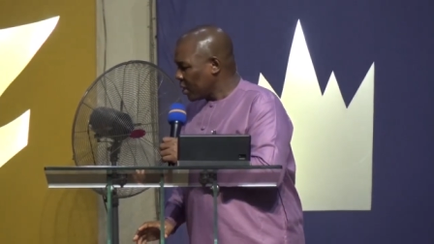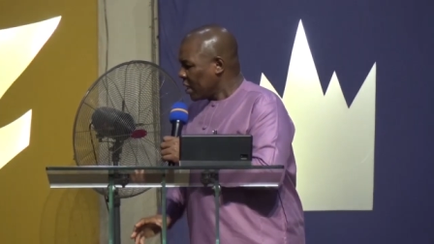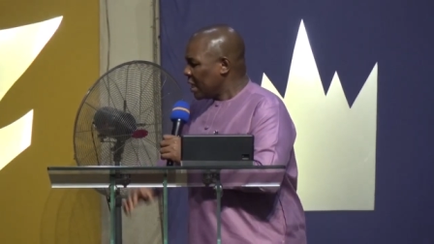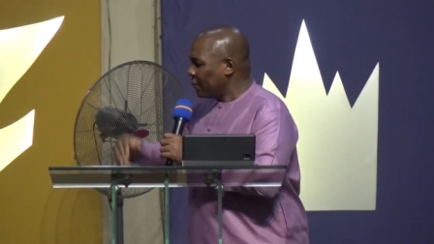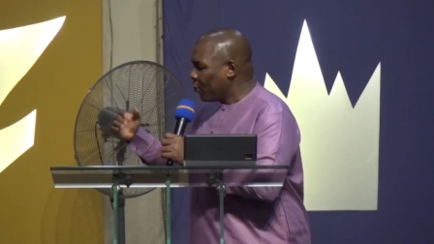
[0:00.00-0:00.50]

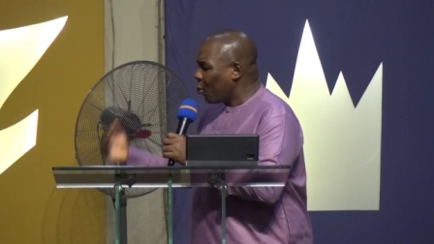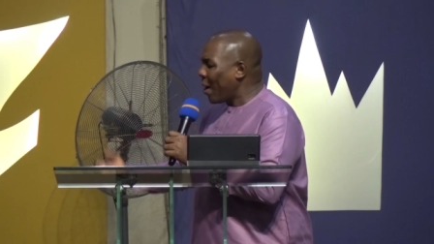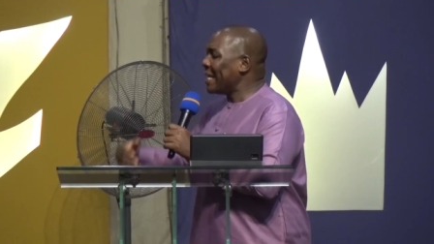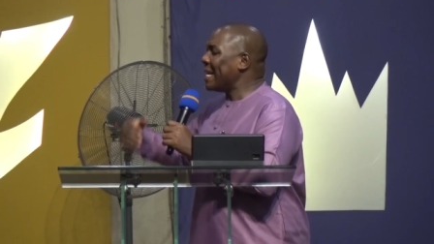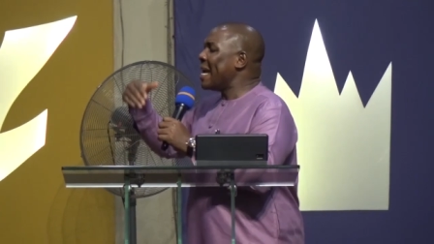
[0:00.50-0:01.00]
Even
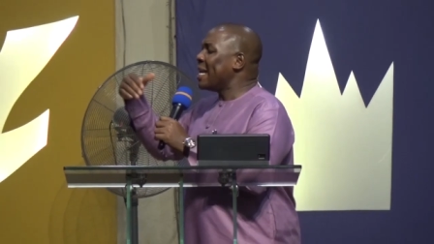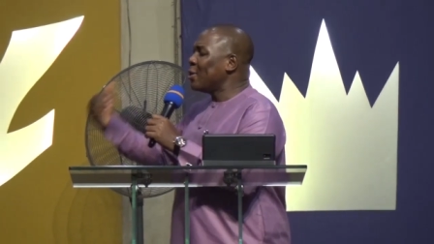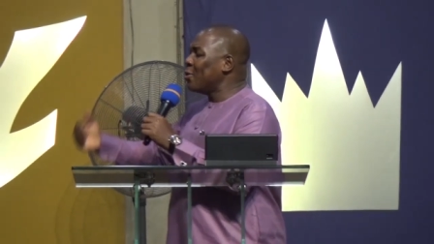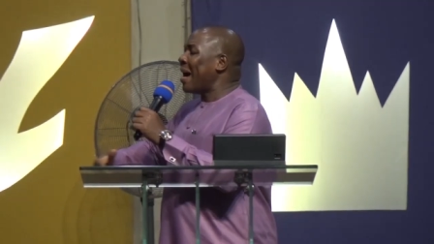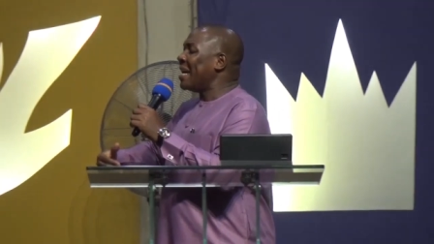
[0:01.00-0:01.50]
when a
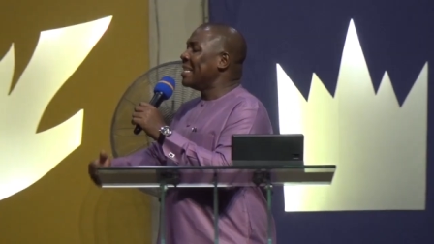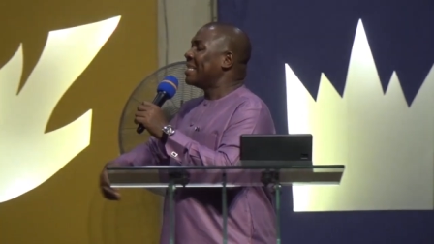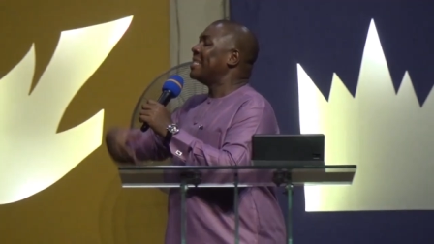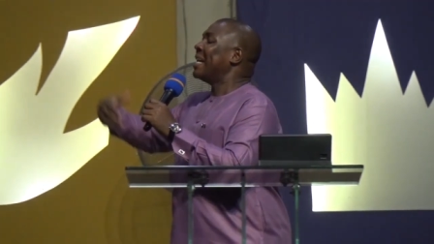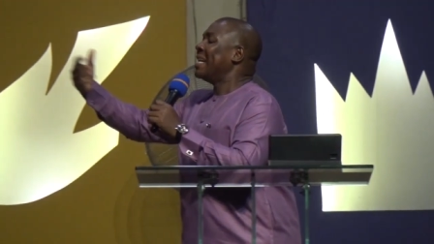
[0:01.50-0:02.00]
new man
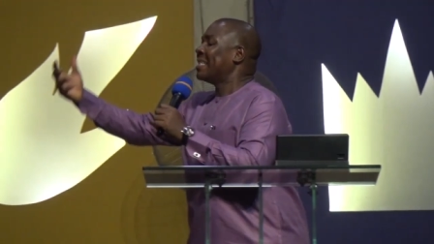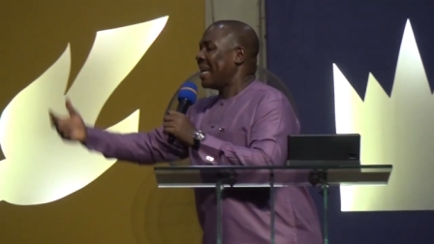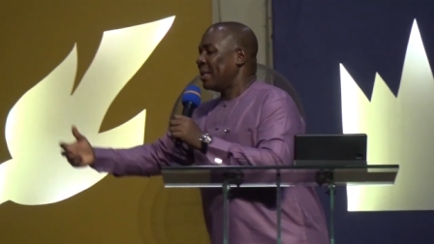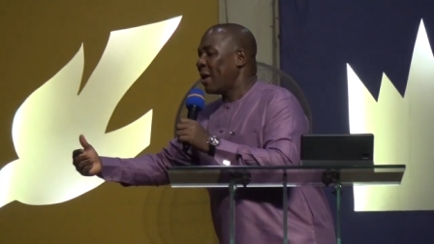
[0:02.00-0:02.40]
is regenerated,